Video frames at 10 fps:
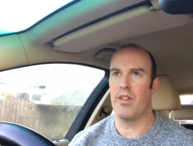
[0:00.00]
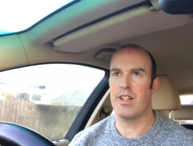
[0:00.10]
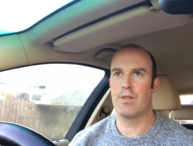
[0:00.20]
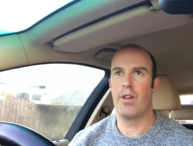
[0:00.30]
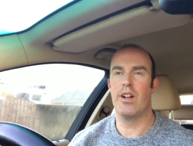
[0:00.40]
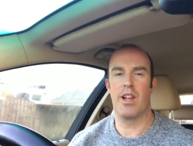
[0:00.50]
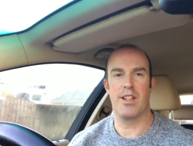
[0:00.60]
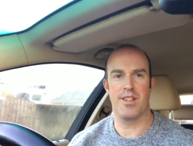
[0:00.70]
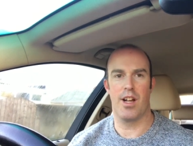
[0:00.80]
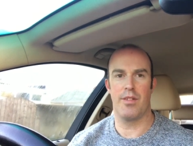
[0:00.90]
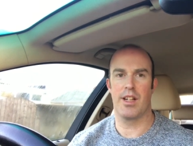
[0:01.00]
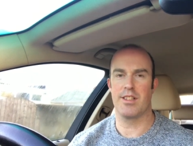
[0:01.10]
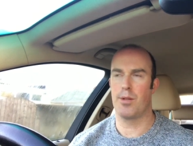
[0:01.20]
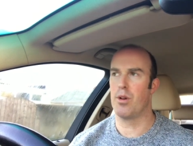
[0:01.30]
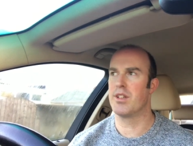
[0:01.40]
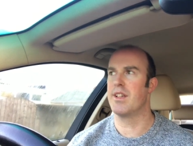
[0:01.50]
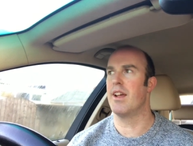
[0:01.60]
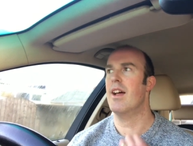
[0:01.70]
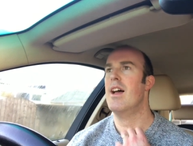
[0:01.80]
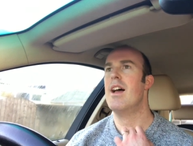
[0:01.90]
They just feel they deserve it because they want
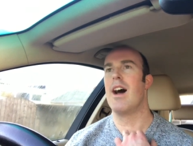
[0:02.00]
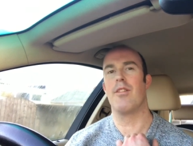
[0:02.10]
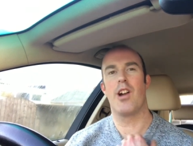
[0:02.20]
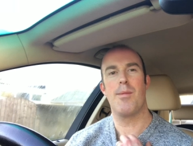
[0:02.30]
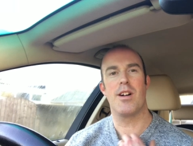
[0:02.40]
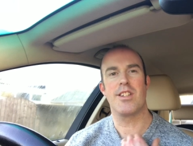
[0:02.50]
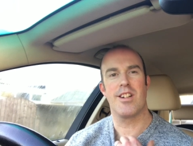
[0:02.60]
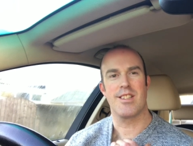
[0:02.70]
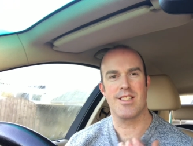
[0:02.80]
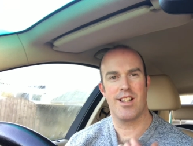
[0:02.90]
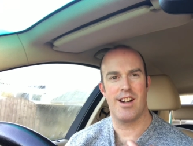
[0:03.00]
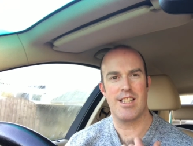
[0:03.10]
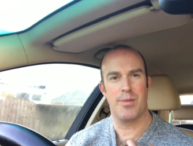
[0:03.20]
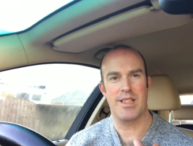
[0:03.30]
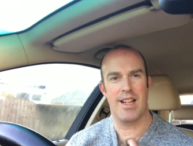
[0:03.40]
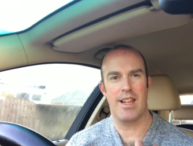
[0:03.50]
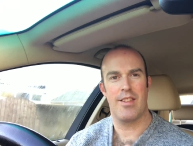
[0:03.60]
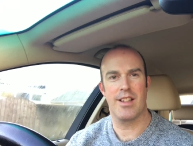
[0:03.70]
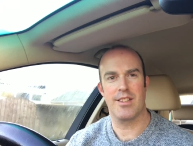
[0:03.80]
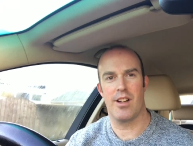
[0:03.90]
it. And very much in our society we say
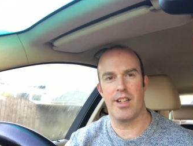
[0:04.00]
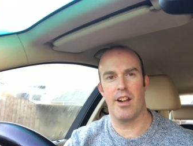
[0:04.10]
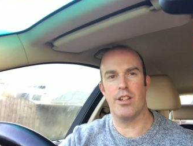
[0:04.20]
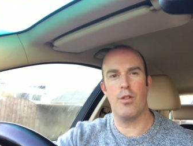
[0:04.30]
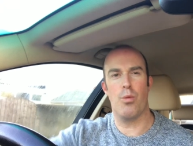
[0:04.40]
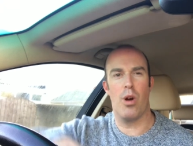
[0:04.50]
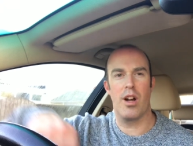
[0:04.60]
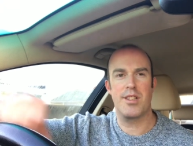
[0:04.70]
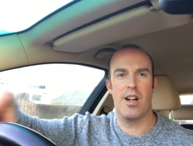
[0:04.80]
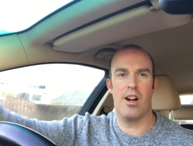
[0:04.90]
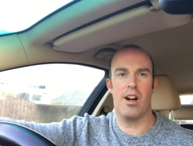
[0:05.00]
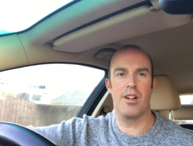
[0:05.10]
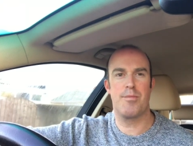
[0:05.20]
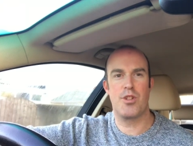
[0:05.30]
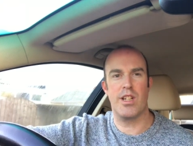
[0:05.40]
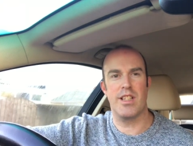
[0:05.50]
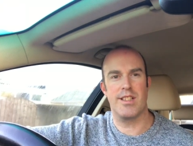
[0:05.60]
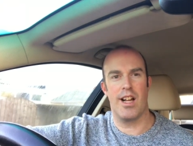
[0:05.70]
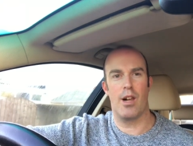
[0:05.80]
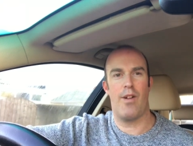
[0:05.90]
things like, you've worked hard, treat
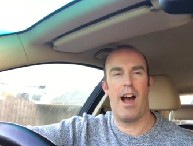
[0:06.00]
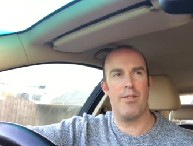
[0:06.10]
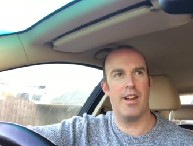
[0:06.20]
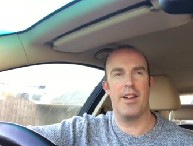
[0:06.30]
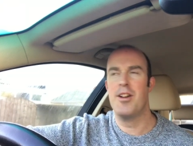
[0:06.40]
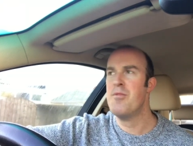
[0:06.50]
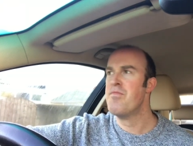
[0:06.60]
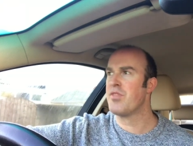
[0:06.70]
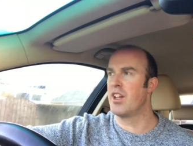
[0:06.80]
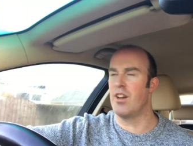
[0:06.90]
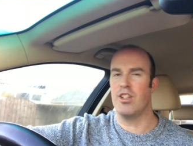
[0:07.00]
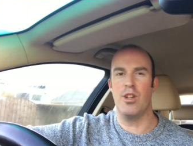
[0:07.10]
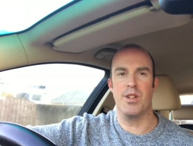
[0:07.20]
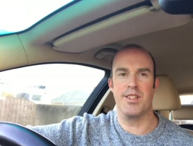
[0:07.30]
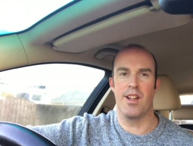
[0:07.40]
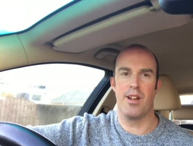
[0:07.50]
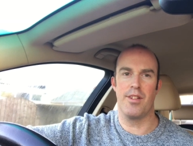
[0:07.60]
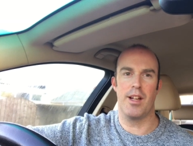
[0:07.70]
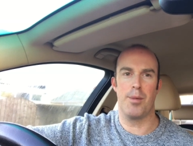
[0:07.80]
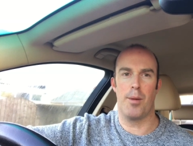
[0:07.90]
yourself, have it, you deserve
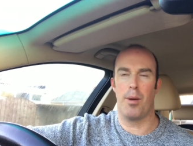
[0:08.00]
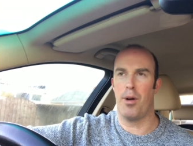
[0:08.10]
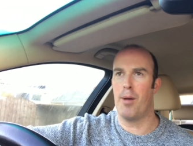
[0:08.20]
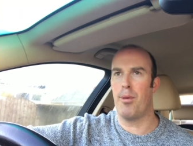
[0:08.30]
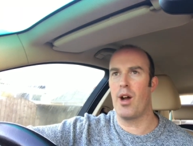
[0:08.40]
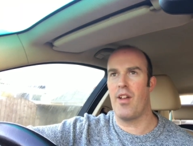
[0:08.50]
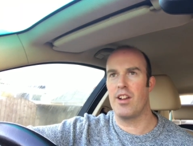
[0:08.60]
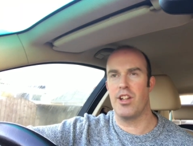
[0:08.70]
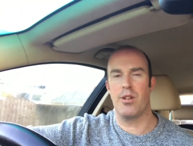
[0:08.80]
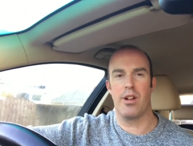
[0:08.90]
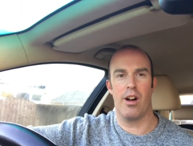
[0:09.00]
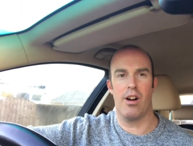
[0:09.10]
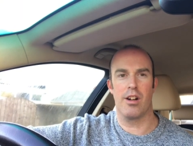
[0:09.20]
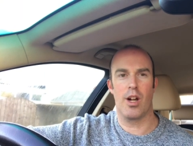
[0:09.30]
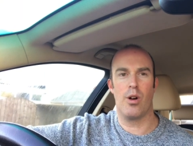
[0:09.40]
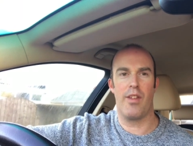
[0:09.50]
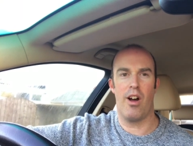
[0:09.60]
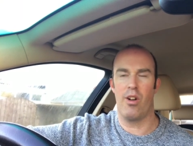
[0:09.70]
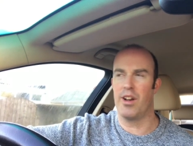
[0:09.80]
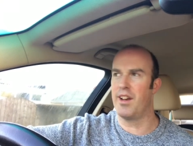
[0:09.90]
it, blah blah blah, buy that new car, go on that
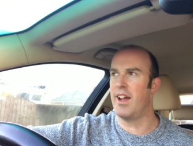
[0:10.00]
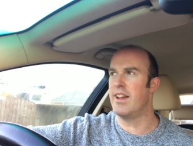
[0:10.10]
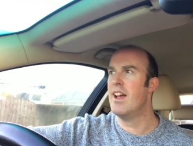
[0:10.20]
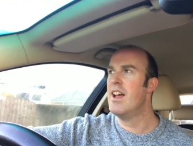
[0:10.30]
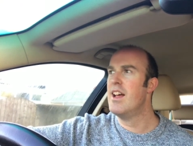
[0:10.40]
holiday.